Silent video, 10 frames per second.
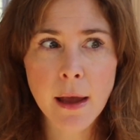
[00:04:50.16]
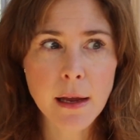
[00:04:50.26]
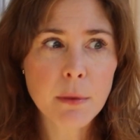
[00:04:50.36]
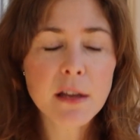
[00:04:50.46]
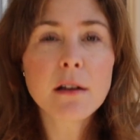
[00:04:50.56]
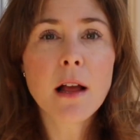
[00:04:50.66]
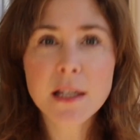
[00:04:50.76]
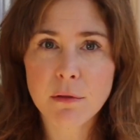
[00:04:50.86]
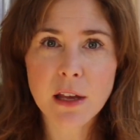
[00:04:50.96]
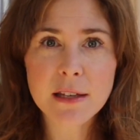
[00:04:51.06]
Yeah, but there are
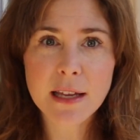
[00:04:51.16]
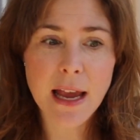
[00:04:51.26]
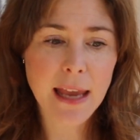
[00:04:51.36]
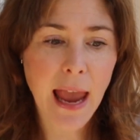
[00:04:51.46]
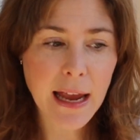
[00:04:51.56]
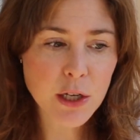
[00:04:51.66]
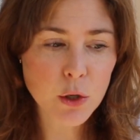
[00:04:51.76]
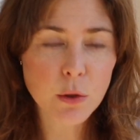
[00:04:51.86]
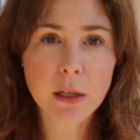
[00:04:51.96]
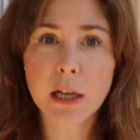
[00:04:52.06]
lots of things that I can
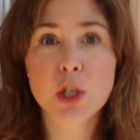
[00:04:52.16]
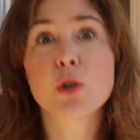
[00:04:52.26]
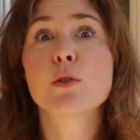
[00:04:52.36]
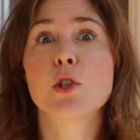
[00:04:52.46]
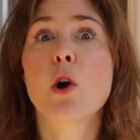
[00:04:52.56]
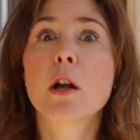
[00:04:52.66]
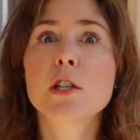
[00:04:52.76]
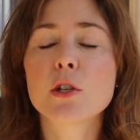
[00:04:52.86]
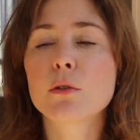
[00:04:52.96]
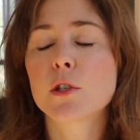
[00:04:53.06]
do that I choose not
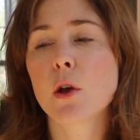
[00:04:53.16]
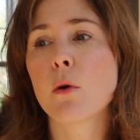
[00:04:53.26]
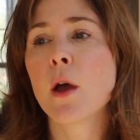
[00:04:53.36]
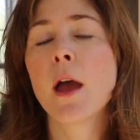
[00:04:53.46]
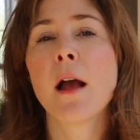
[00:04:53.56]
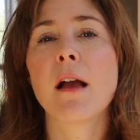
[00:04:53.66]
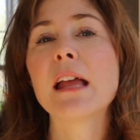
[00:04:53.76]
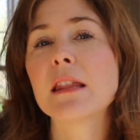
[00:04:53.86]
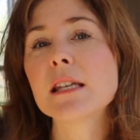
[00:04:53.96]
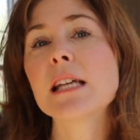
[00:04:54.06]
to. So
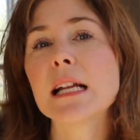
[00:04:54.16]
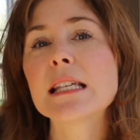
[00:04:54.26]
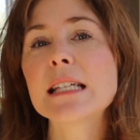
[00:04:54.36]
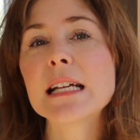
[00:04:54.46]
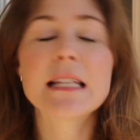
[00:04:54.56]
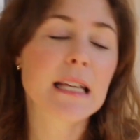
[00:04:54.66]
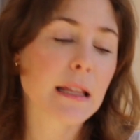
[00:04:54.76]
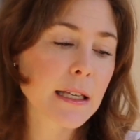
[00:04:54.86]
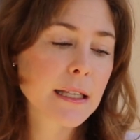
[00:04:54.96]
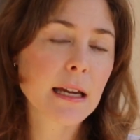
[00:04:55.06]
in this instance, in
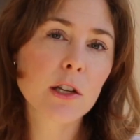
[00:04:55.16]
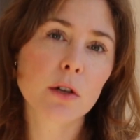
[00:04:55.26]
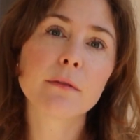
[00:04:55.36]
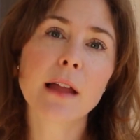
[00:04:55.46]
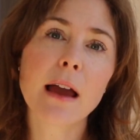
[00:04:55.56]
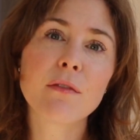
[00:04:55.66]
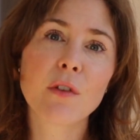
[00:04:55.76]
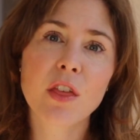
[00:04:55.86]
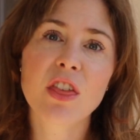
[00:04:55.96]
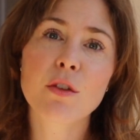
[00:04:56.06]
this stage of life
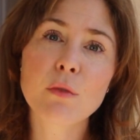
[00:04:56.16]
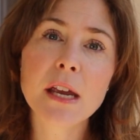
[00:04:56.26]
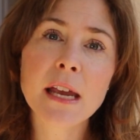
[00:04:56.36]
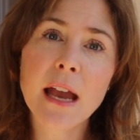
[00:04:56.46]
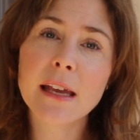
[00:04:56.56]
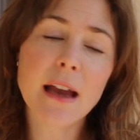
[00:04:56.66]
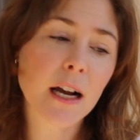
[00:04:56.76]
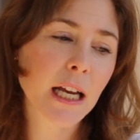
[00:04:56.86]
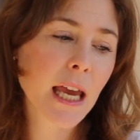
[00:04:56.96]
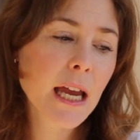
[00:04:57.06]
with 3
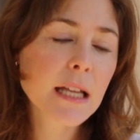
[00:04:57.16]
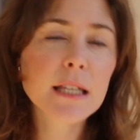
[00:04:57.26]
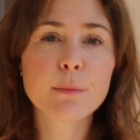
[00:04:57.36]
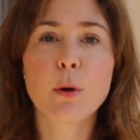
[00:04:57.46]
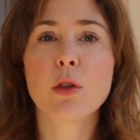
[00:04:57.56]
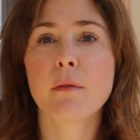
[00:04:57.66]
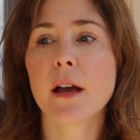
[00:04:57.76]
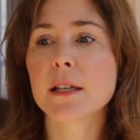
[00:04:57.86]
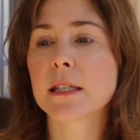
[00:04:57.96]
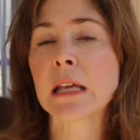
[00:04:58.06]
young kids, both of
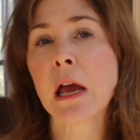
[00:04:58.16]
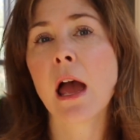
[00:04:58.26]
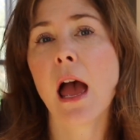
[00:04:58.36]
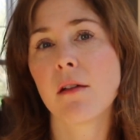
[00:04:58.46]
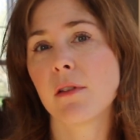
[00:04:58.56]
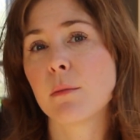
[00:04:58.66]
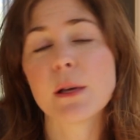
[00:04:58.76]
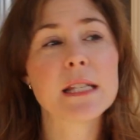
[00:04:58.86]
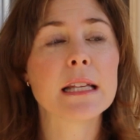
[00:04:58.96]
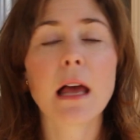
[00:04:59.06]
us having
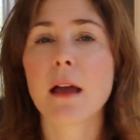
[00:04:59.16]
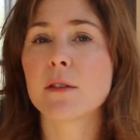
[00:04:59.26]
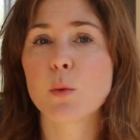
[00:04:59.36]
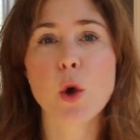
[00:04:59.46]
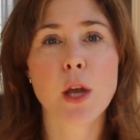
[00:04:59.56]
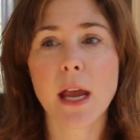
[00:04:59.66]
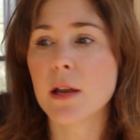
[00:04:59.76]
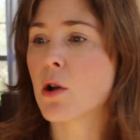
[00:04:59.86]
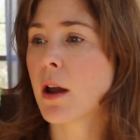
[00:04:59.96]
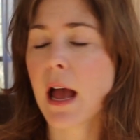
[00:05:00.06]
busy lives
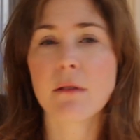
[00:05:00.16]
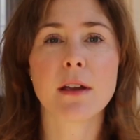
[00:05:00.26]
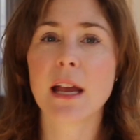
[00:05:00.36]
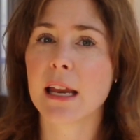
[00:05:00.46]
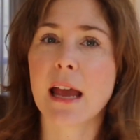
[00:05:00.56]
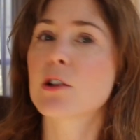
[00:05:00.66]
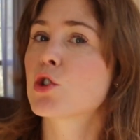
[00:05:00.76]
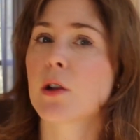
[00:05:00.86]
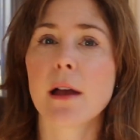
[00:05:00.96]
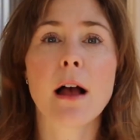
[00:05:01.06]
working, not having any
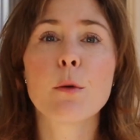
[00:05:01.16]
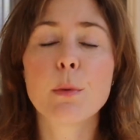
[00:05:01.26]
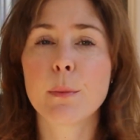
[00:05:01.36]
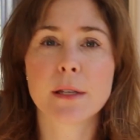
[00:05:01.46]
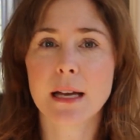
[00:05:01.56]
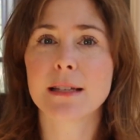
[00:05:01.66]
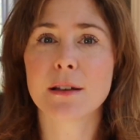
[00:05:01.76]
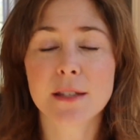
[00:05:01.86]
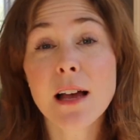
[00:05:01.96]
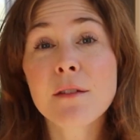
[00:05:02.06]
extra help besides
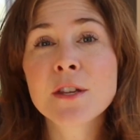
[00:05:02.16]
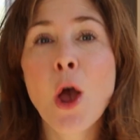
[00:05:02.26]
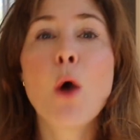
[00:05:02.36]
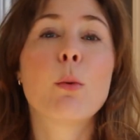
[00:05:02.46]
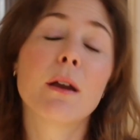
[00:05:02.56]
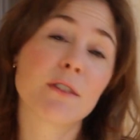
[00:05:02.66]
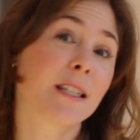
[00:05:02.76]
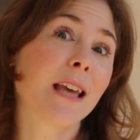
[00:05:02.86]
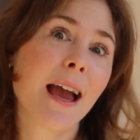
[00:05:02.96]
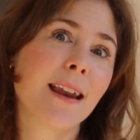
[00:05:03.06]
ourselves, we have
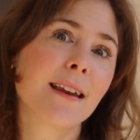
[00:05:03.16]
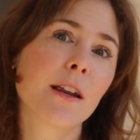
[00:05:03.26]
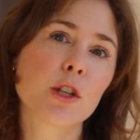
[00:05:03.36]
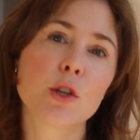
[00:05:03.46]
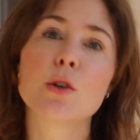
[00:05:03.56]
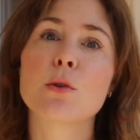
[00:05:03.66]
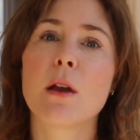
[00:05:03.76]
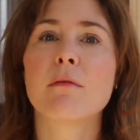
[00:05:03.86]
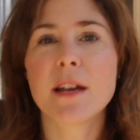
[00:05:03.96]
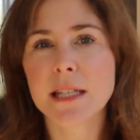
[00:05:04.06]
decided to
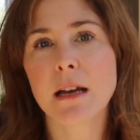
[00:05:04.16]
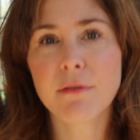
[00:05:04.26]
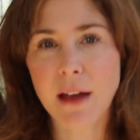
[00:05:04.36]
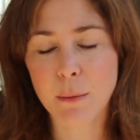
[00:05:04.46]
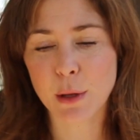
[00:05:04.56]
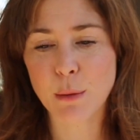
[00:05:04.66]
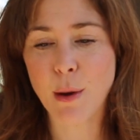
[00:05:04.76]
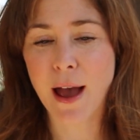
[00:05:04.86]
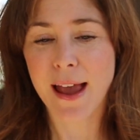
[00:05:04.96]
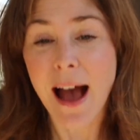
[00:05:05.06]
invest family by
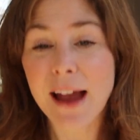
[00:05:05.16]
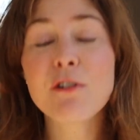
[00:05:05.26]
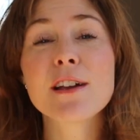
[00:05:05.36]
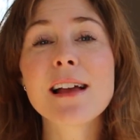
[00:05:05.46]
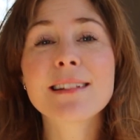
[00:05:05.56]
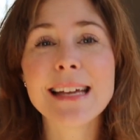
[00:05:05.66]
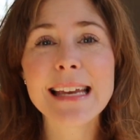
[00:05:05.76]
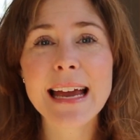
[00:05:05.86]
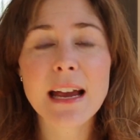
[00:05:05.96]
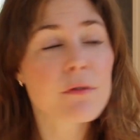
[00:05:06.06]
hiring a
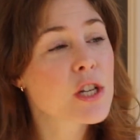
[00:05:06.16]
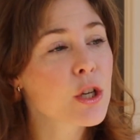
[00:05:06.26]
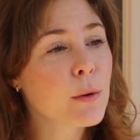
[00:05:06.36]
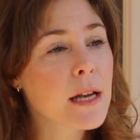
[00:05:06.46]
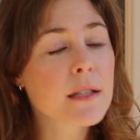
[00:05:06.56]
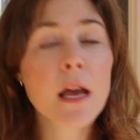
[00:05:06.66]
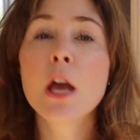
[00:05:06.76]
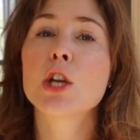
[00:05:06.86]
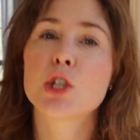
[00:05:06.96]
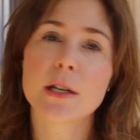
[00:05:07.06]
cleaner every 2 weeks.
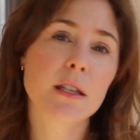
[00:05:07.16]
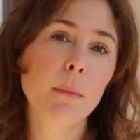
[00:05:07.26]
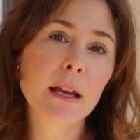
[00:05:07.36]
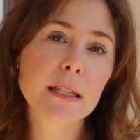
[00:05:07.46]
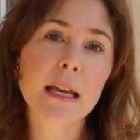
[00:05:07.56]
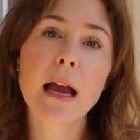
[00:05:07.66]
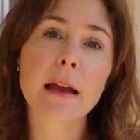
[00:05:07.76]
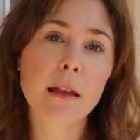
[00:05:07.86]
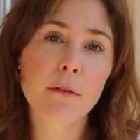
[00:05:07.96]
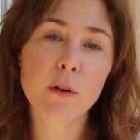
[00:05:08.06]
She's amazing.
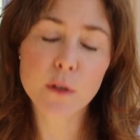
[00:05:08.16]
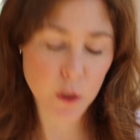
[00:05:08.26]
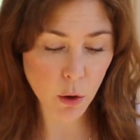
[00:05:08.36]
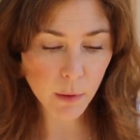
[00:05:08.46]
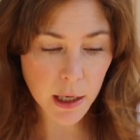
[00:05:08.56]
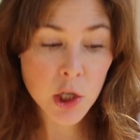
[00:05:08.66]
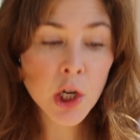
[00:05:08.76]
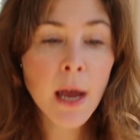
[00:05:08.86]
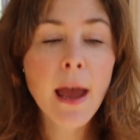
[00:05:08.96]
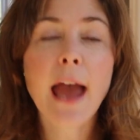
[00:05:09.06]
I love her so
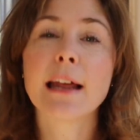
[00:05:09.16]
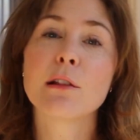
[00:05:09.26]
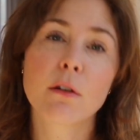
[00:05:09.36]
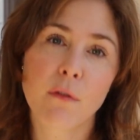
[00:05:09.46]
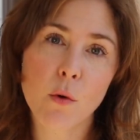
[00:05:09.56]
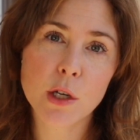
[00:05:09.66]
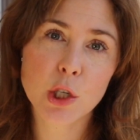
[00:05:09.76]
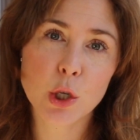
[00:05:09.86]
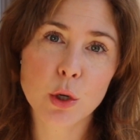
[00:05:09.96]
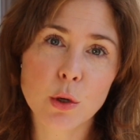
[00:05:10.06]
much, and I look forward
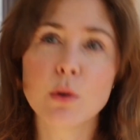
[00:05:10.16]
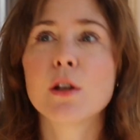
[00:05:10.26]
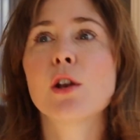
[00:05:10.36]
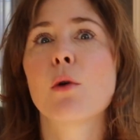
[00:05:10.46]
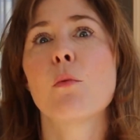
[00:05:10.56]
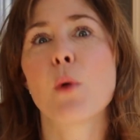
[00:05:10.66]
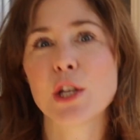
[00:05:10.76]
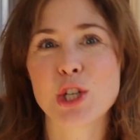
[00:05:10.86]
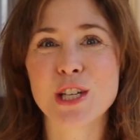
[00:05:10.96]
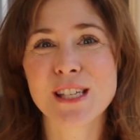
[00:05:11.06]
to, you know,
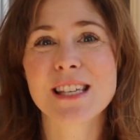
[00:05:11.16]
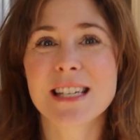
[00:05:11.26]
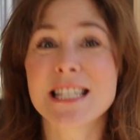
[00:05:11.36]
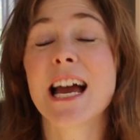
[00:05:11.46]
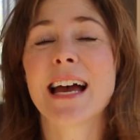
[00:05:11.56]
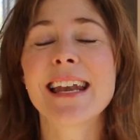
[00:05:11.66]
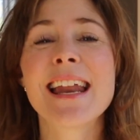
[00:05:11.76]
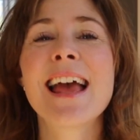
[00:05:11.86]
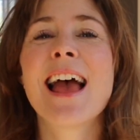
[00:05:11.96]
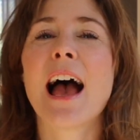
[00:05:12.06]
once she's
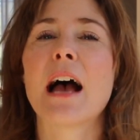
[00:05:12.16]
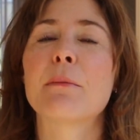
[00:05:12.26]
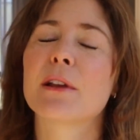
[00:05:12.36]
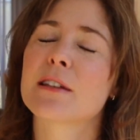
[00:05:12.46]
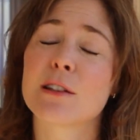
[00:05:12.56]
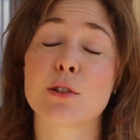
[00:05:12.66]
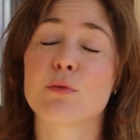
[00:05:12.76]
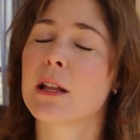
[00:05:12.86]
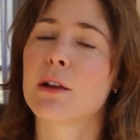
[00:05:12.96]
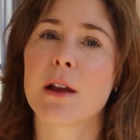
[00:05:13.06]
done, because it is
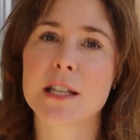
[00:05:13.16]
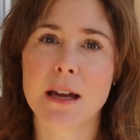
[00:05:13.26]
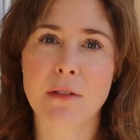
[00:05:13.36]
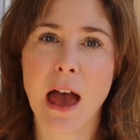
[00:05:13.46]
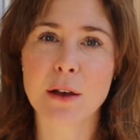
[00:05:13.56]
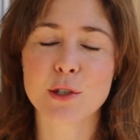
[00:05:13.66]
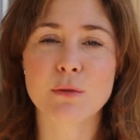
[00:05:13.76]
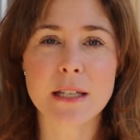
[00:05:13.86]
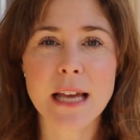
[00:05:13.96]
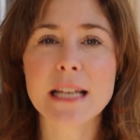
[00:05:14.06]
really great to have the house
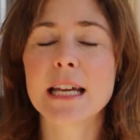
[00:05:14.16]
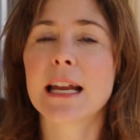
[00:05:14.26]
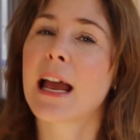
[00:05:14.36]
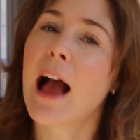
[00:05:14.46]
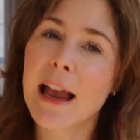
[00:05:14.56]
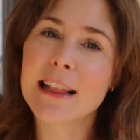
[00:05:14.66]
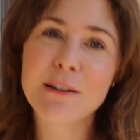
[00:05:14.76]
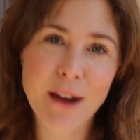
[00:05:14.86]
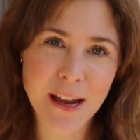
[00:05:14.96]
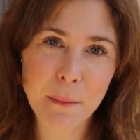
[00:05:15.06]
reset, and I highly
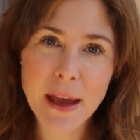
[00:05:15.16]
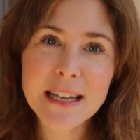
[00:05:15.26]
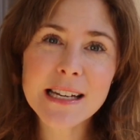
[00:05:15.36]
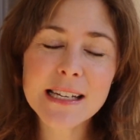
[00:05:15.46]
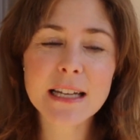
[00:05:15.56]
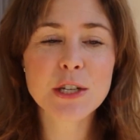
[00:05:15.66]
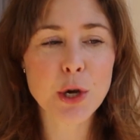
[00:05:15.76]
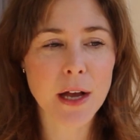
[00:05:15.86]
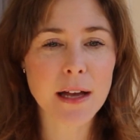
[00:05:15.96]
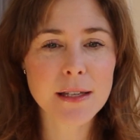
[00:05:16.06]
recommend it. It
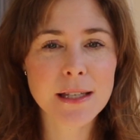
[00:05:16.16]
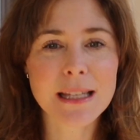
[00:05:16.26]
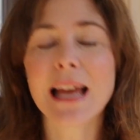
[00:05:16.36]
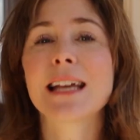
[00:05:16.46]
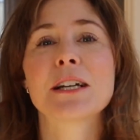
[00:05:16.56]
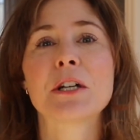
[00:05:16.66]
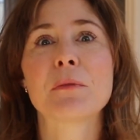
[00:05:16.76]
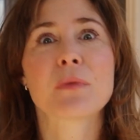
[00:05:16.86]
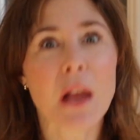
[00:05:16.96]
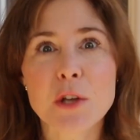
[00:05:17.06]
took us like
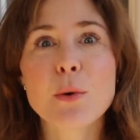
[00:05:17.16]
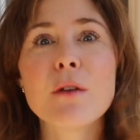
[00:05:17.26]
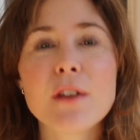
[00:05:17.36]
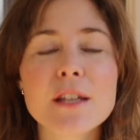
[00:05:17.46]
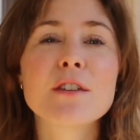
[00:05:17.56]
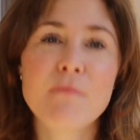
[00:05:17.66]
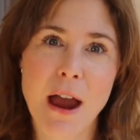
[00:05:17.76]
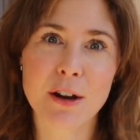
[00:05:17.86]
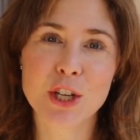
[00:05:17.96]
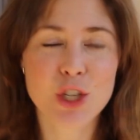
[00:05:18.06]
12 years of
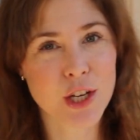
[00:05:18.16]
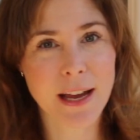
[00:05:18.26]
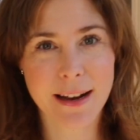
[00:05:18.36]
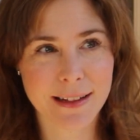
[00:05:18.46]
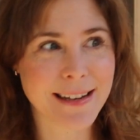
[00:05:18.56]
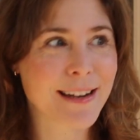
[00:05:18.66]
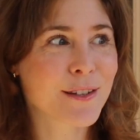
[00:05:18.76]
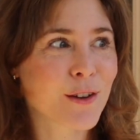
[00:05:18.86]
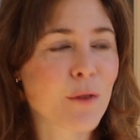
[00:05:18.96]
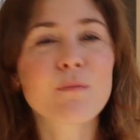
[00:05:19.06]
marriage to get a cleaner,
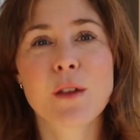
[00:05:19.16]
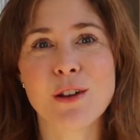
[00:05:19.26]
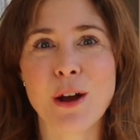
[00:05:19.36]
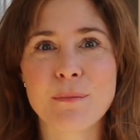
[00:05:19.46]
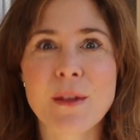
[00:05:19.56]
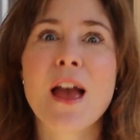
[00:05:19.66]
so, you know,